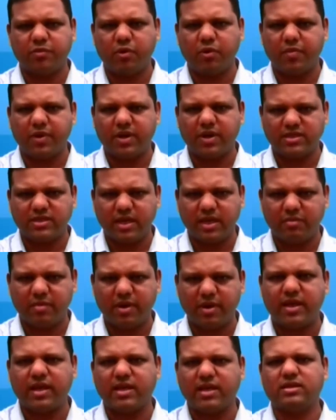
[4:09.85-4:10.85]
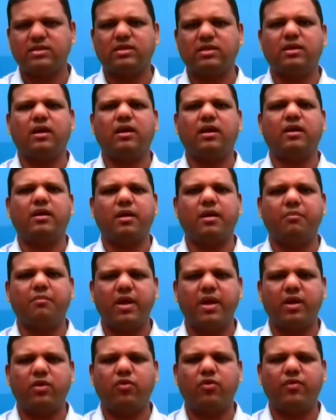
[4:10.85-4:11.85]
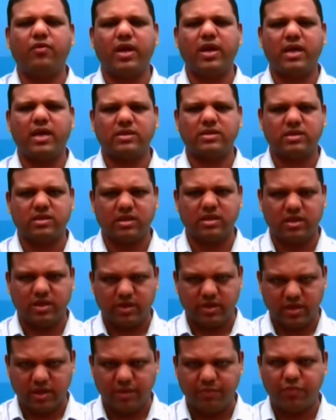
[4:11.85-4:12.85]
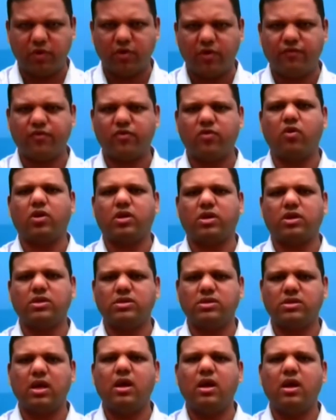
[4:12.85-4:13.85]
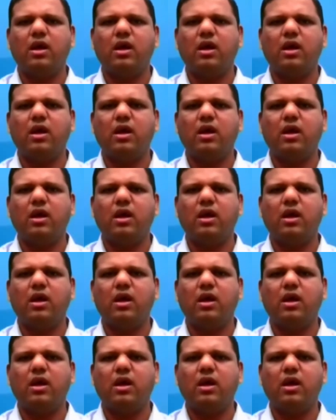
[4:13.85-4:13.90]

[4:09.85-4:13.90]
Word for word: property segment has come back over last couple of quarters.